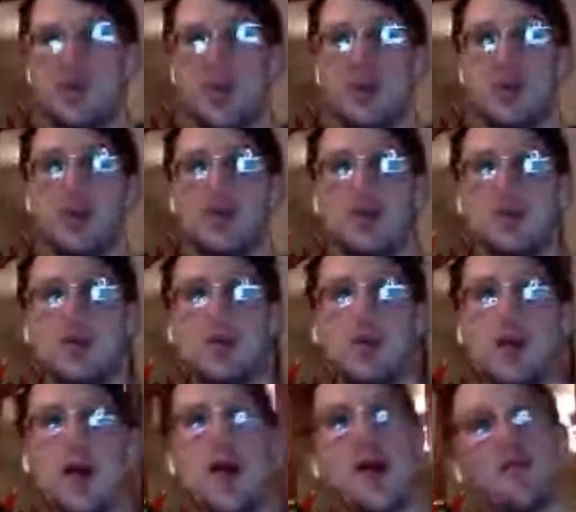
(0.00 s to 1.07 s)
Perry
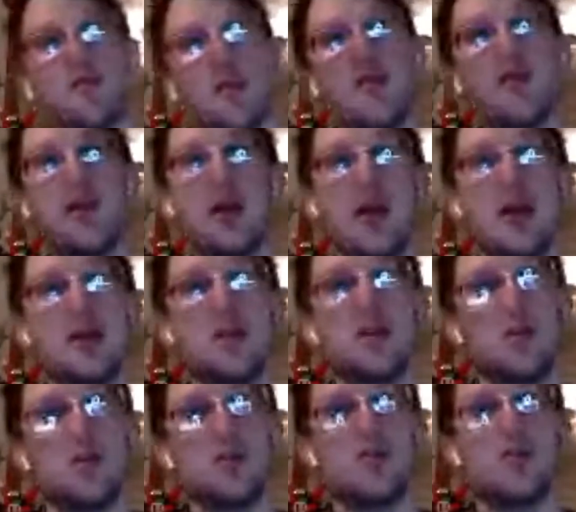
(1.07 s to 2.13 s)
S_Hotter.
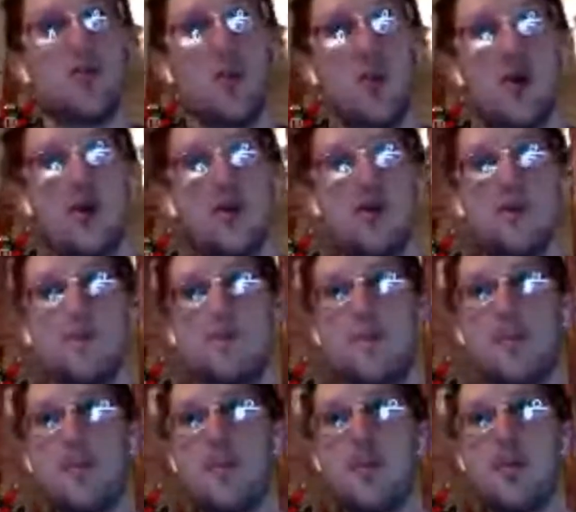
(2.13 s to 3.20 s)

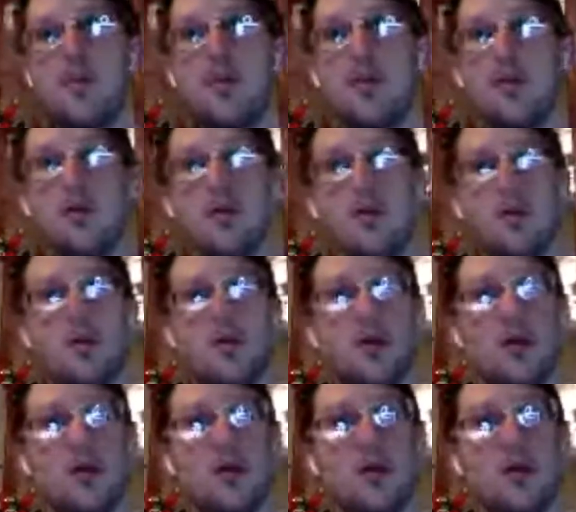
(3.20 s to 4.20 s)
If you're watching this on YouTube,